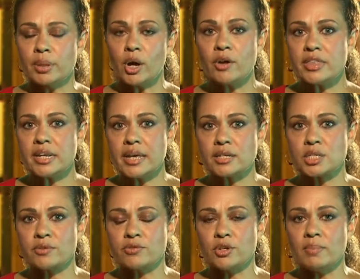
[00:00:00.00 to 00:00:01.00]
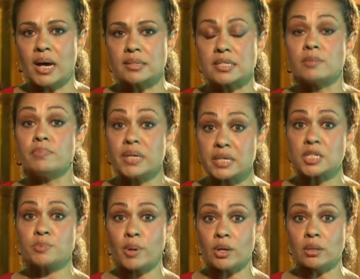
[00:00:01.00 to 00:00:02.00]
But over the next few months, the bigger
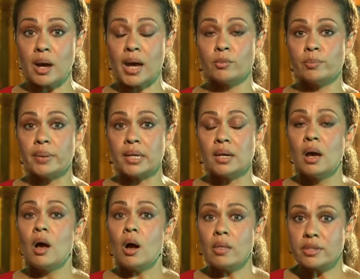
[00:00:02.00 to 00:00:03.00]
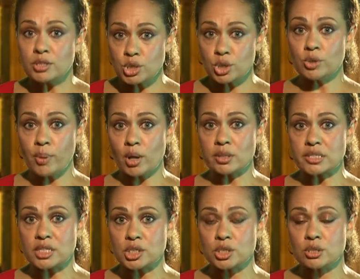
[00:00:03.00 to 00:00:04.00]
spotlight will be on the two
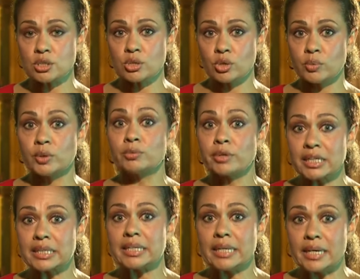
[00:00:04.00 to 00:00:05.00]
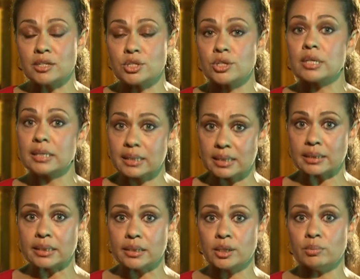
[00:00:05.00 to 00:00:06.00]
politicians who will really need to
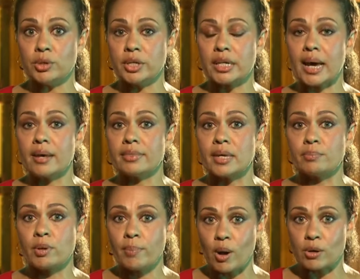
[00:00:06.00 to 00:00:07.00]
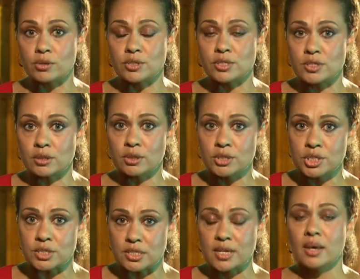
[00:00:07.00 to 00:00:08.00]
clearly communicate their proposed
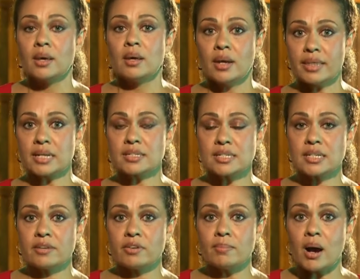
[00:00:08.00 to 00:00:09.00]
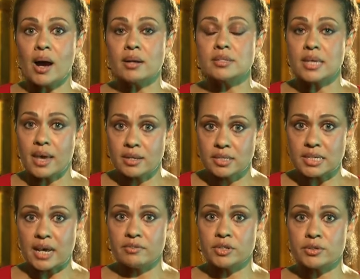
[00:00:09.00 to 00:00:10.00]
solutions. And that's Stephen Miles and
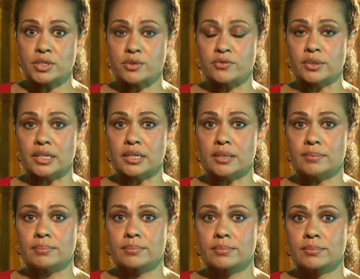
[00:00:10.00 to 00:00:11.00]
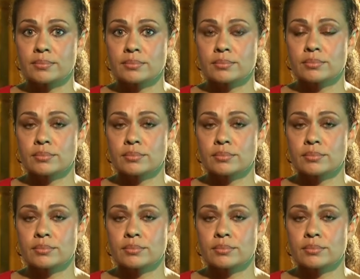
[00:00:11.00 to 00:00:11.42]
David Crisafulli. Malina